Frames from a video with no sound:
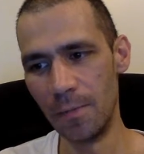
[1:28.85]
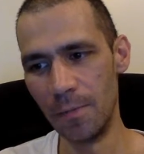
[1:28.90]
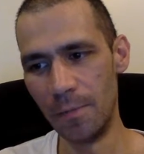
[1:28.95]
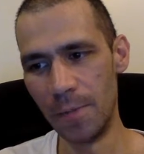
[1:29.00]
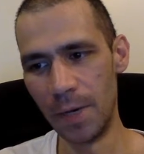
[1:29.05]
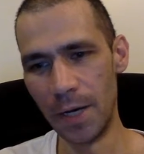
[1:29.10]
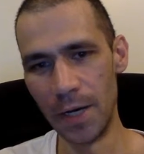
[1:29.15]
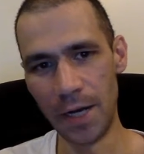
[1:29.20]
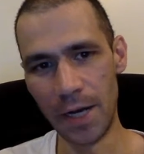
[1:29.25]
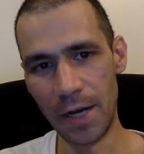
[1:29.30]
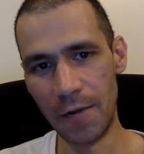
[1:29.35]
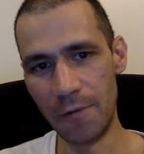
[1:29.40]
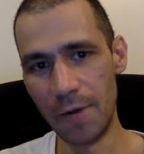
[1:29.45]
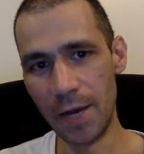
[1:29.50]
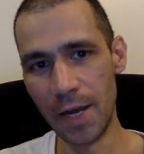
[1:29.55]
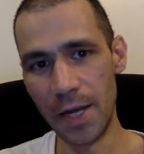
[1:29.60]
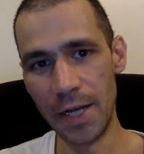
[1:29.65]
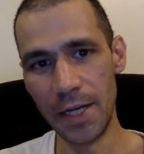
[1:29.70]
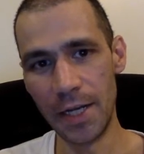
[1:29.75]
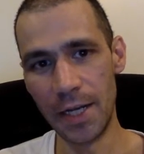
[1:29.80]
but I
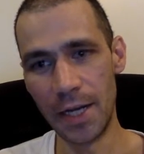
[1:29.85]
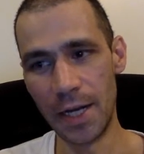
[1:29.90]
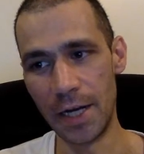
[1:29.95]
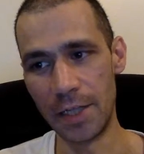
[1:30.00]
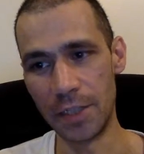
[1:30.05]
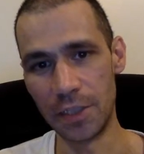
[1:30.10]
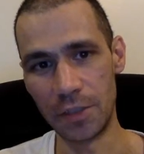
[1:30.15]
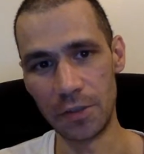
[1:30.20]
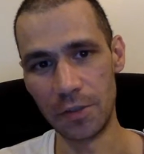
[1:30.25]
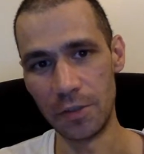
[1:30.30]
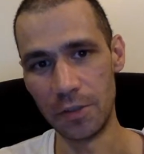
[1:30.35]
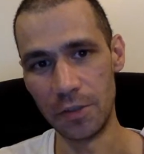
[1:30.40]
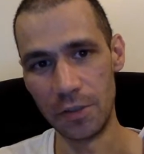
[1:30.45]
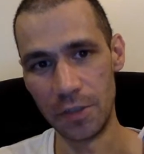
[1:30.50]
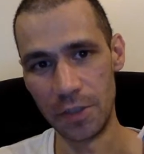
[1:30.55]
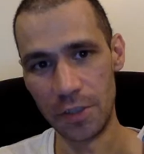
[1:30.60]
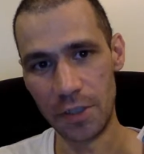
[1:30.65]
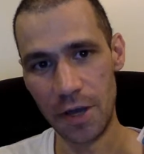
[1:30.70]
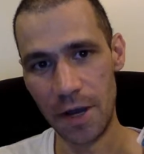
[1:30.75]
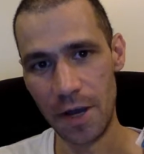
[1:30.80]
read it and I just couldn't
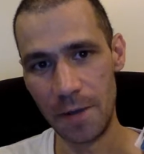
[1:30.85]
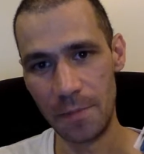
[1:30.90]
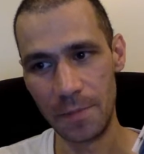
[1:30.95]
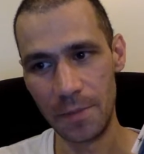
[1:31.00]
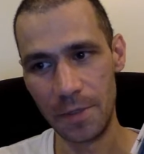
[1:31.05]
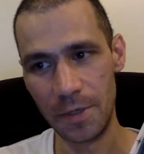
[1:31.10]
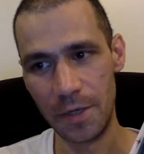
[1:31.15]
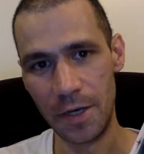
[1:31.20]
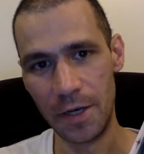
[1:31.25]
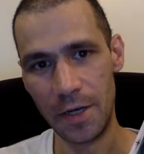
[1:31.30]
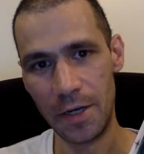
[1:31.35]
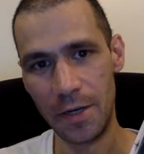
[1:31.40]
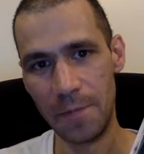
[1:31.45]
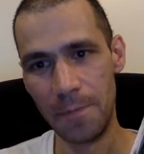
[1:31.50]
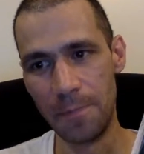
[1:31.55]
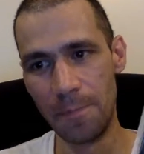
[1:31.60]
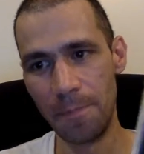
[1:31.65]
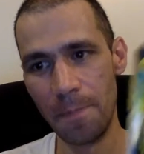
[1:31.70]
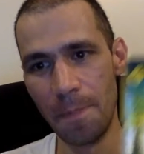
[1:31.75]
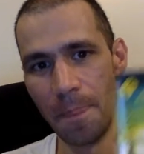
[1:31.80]
stop.
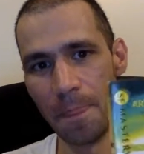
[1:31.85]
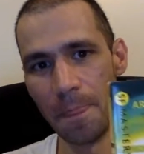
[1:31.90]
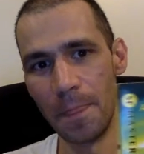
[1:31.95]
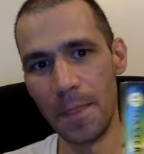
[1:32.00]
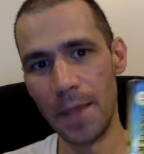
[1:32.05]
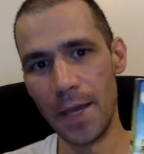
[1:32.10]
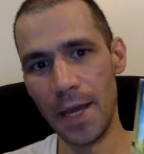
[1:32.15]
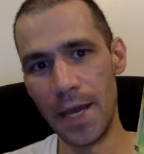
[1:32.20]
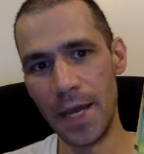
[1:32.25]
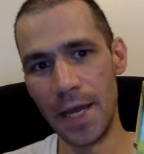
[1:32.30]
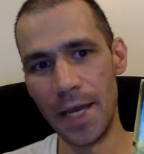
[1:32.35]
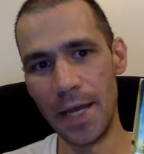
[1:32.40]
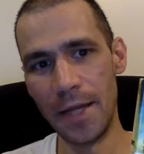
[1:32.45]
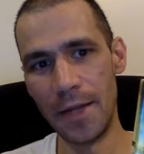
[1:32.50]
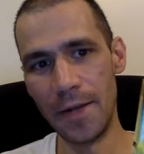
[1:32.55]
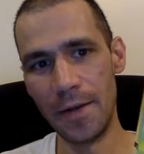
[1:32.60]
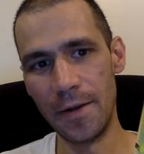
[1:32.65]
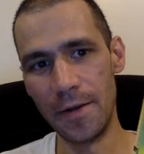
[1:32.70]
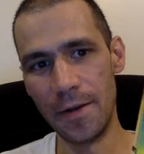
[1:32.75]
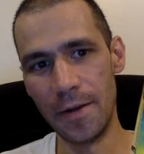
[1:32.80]

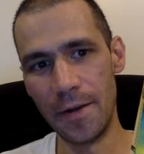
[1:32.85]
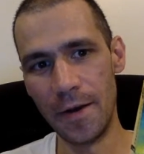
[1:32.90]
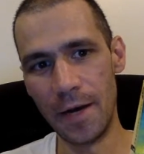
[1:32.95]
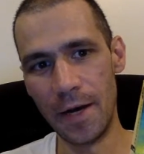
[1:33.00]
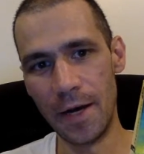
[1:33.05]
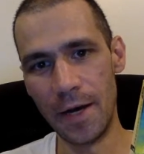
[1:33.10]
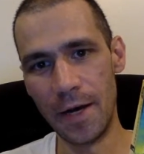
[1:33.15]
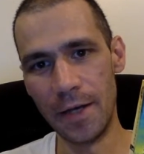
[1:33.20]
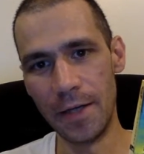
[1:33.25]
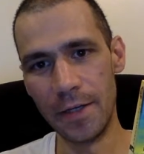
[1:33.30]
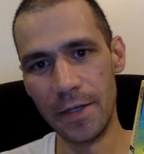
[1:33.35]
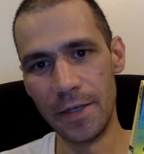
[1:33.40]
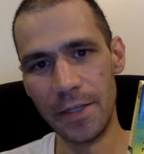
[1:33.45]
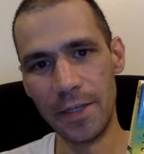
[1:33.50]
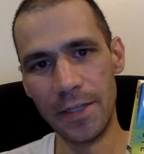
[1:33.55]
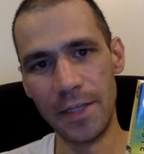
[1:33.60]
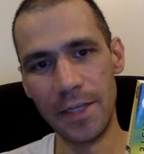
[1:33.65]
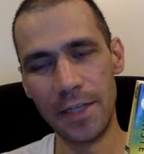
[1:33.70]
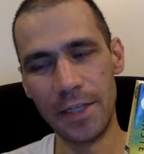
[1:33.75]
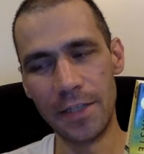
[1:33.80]
And
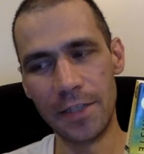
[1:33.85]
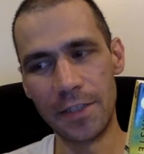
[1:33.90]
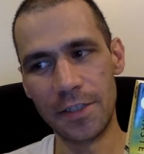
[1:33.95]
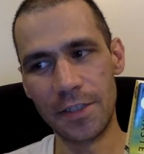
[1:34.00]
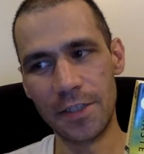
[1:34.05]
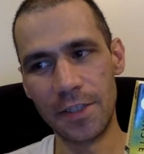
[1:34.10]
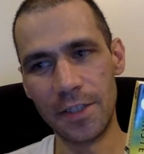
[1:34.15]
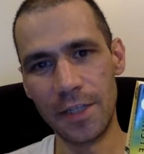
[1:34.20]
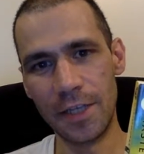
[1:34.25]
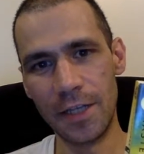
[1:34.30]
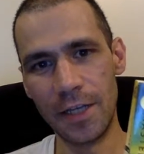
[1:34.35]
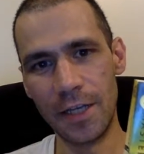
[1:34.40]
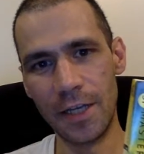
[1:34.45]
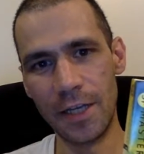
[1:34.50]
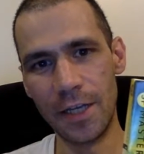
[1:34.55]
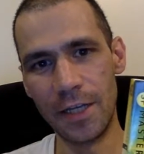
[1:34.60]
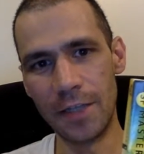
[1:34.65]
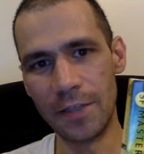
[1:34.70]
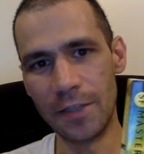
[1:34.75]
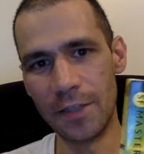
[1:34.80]
it's
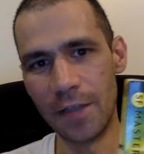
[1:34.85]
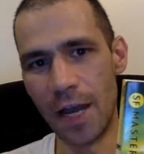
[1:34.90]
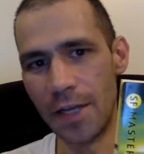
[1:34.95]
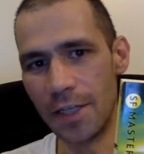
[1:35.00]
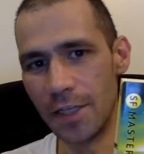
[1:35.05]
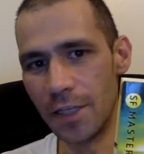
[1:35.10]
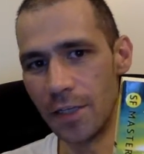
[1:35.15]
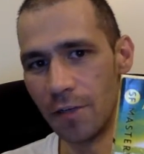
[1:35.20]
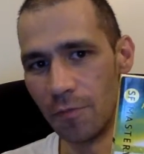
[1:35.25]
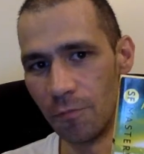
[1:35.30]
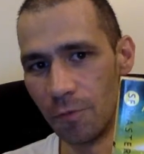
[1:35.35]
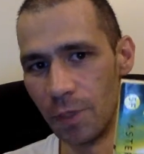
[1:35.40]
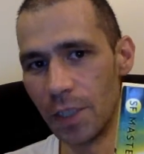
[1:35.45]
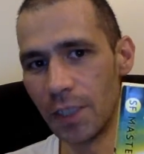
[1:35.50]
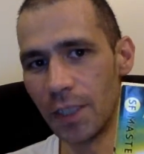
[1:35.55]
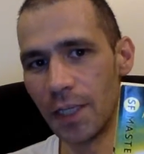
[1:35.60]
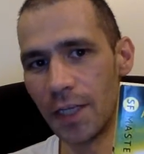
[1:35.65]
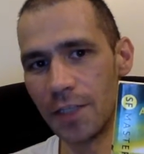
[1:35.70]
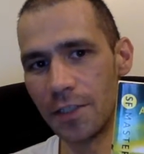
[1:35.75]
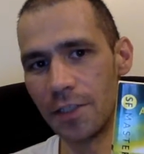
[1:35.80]
I didn't
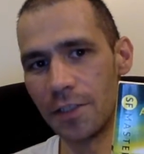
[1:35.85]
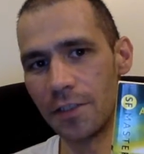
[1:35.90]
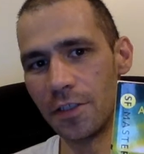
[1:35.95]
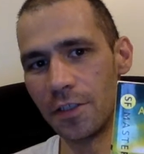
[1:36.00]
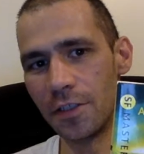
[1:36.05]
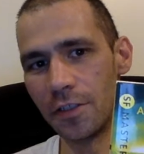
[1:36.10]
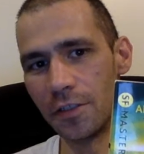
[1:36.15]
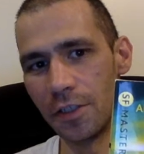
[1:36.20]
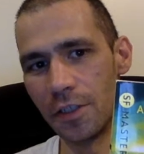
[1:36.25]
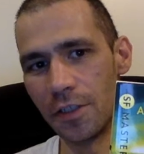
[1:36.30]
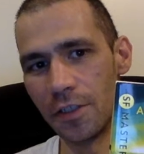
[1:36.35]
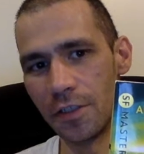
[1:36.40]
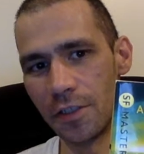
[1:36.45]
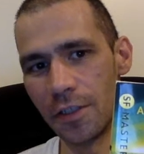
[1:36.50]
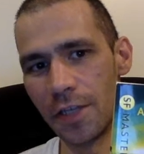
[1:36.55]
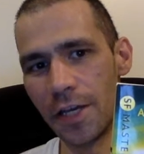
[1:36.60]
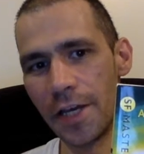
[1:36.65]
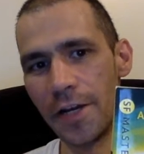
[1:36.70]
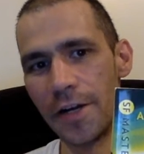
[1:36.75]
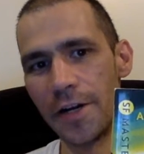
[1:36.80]
realize this until years
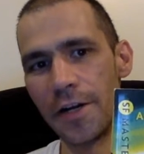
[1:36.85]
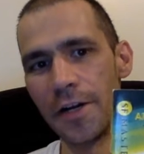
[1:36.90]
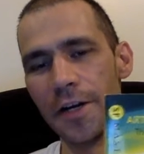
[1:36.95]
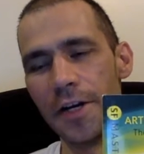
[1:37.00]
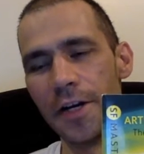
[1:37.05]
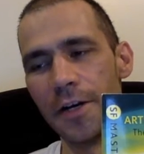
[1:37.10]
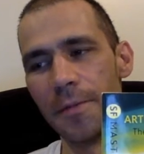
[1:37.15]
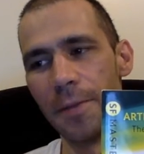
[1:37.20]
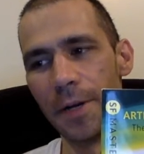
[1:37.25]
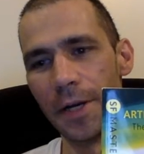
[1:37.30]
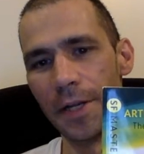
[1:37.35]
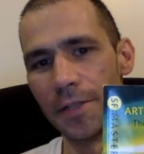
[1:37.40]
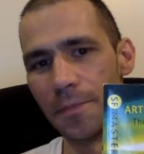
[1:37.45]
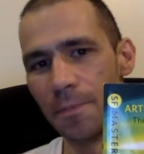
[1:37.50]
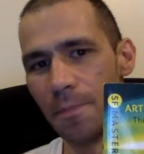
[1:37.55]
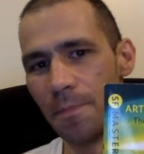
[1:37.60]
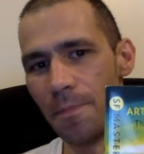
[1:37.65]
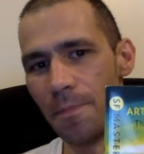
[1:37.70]
later, but